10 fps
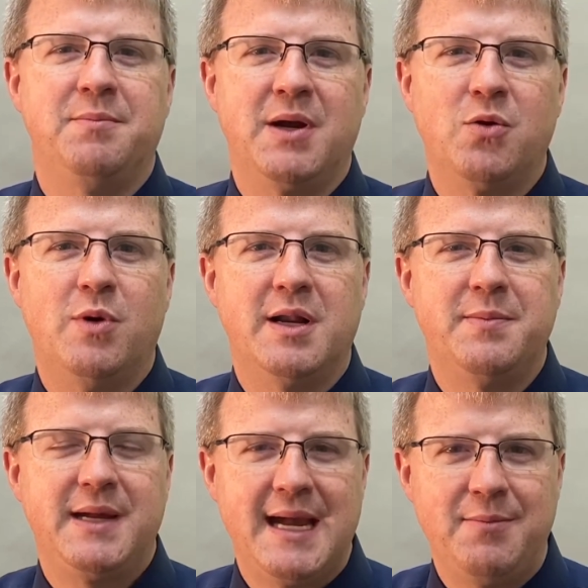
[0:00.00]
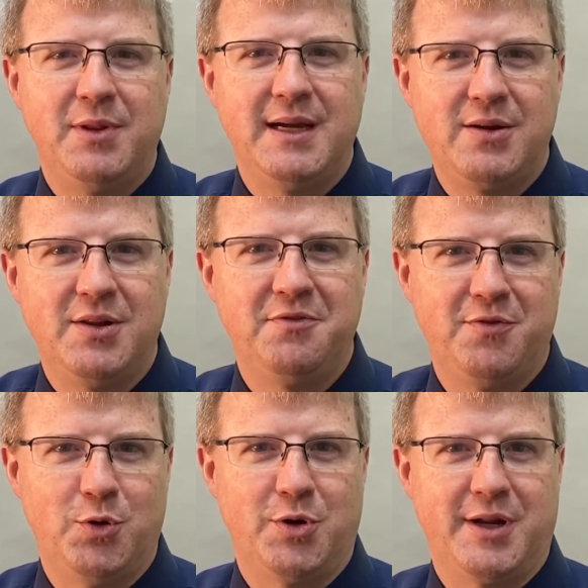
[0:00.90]
marijuana became legal in
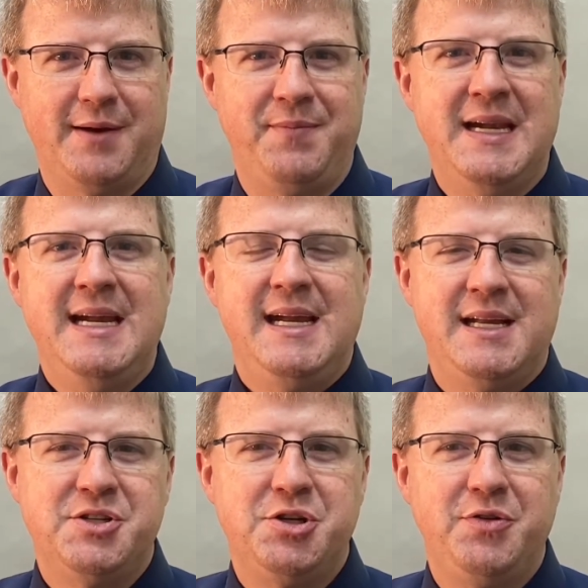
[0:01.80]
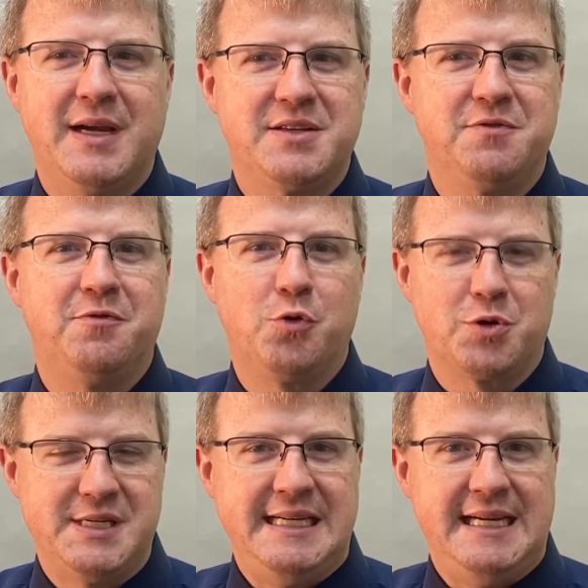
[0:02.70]
Florida in
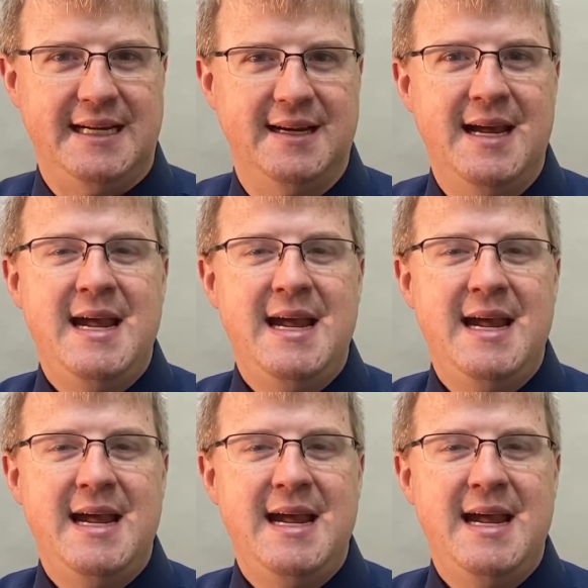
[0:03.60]
2014.